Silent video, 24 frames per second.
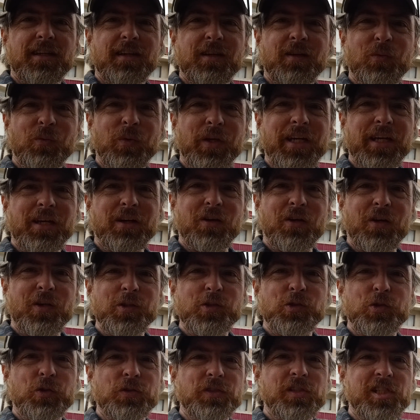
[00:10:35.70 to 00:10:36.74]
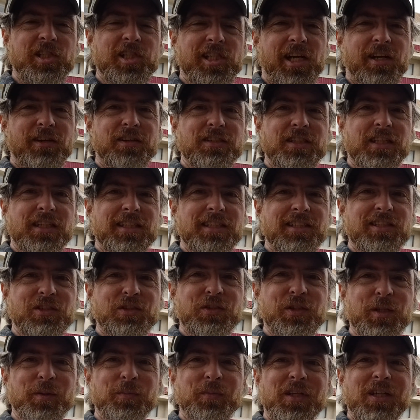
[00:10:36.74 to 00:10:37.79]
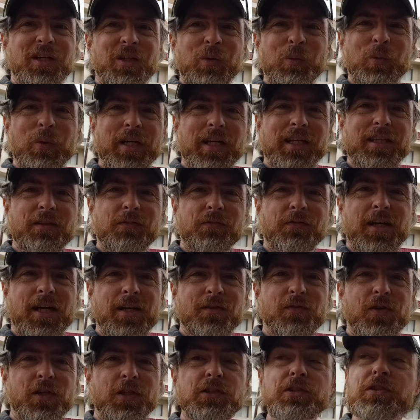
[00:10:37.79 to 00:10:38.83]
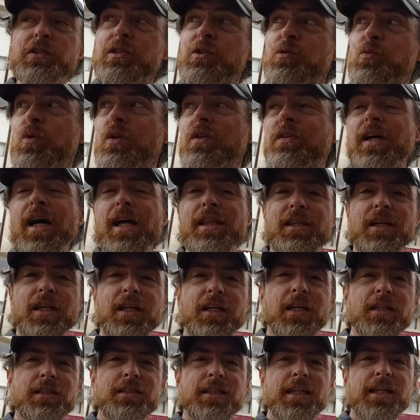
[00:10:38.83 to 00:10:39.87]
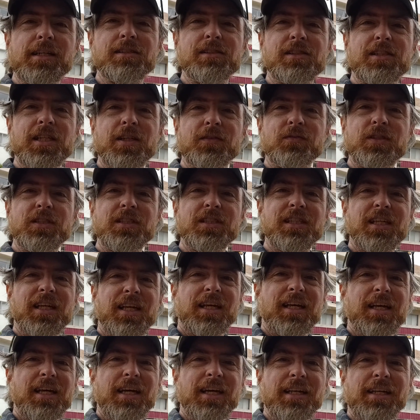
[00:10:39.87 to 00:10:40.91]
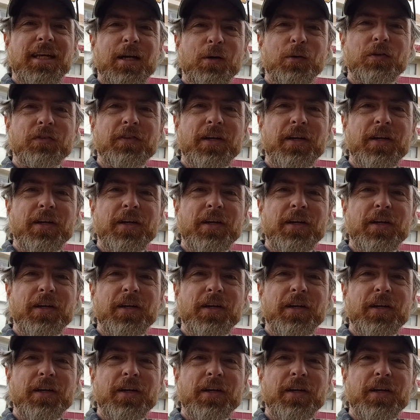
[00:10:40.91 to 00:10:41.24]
We got all sorts of sirens on this trip. We got the 500s, we've got the cut-down 7s, and now we've